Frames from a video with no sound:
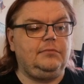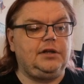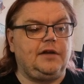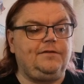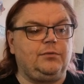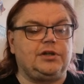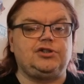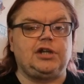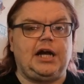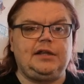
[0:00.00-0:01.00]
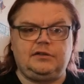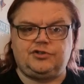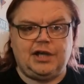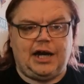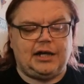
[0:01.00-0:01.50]
if they want to chat, they'll
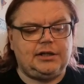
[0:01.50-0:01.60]
chat.